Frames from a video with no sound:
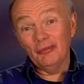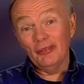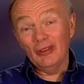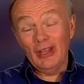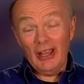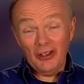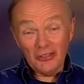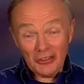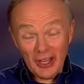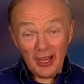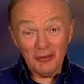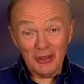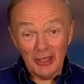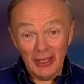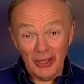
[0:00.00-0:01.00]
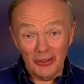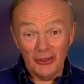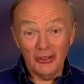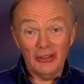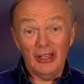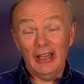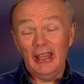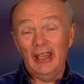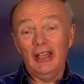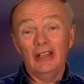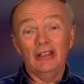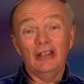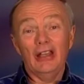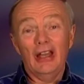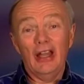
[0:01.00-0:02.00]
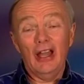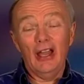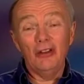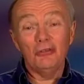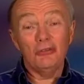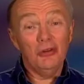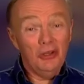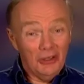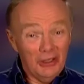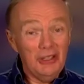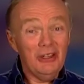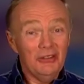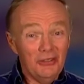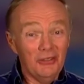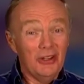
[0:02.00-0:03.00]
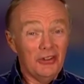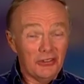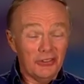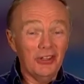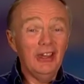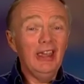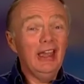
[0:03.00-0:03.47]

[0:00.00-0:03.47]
last time together, and I really wish